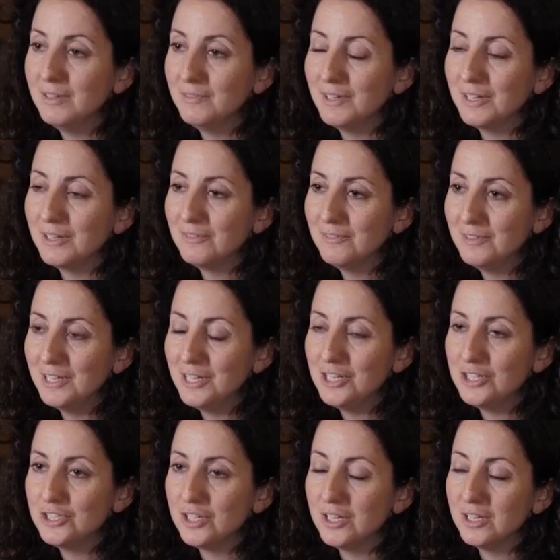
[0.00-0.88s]
Living in a
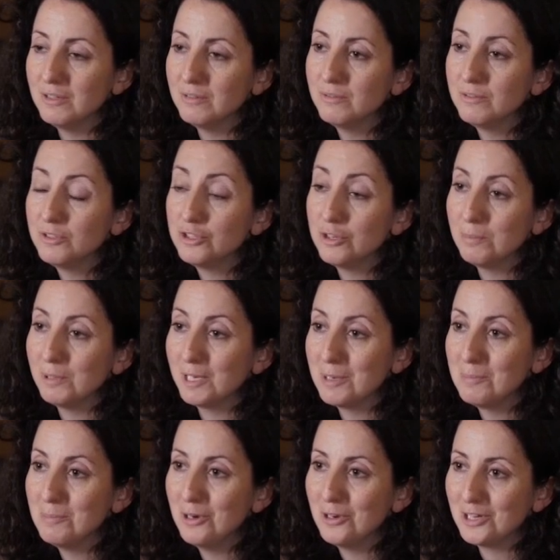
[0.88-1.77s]
village and shopping
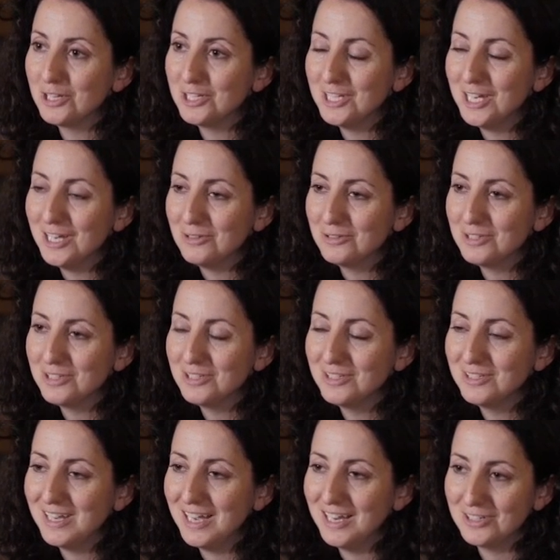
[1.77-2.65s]
in market towns
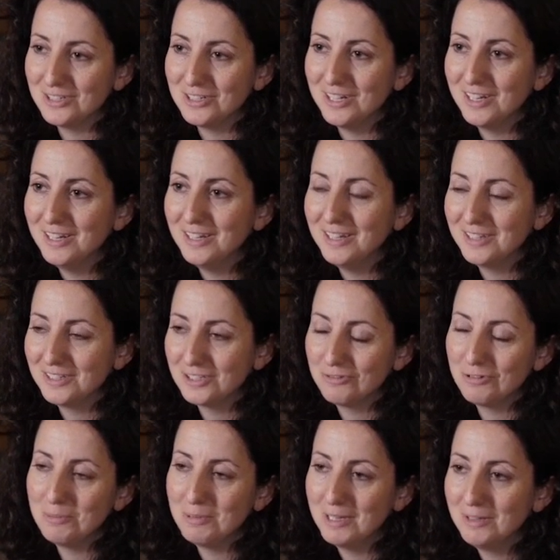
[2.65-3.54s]
is actually
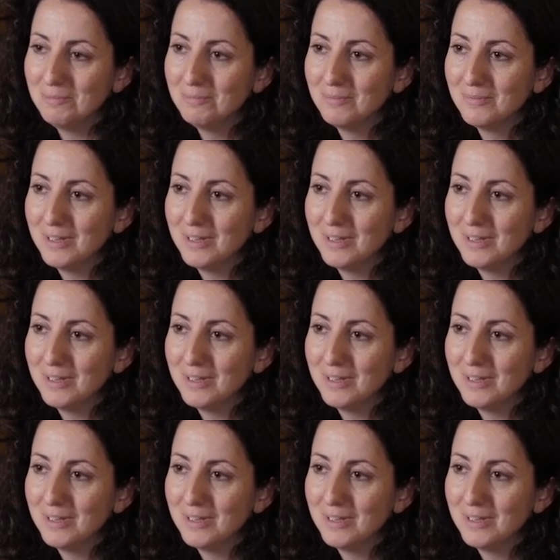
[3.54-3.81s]
extremely